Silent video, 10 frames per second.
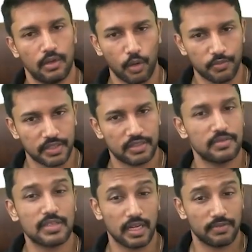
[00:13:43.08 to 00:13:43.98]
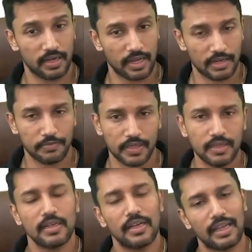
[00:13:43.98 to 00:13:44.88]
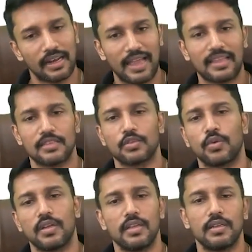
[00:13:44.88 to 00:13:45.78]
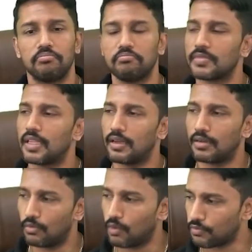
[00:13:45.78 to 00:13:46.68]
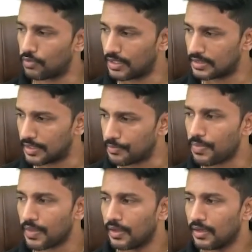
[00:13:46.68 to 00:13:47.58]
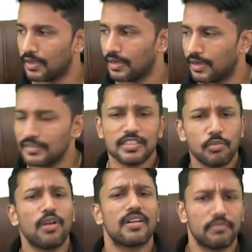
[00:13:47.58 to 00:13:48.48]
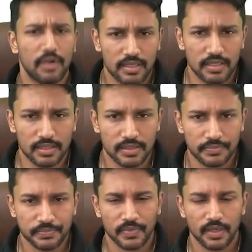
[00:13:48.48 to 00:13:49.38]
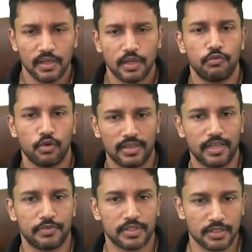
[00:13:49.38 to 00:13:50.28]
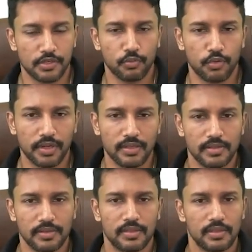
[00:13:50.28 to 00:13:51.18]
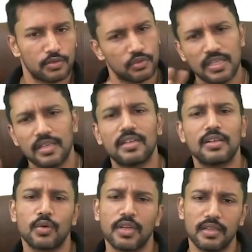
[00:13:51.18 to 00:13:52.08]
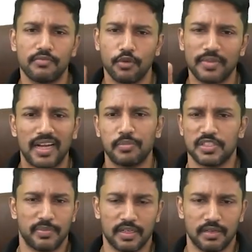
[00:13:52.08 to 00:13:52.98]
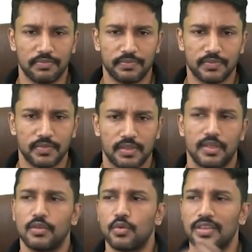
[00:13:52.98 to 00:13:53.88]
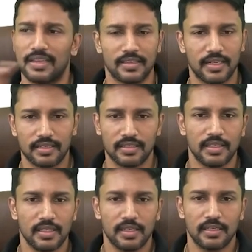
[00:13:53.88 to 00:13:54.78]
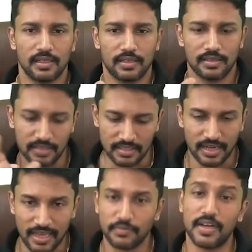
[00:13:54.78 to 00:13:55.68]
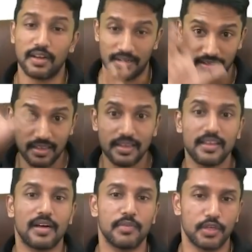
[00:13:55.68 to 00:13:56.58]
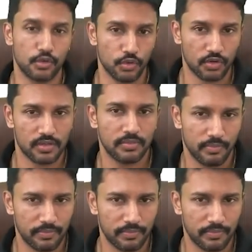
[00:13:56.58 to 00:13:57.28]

Objectives I have clarified. Rank is only, what would I say? It's a small reward for the effort that you're putting. So see it only from that perspective. But don't think that this rank will really come into your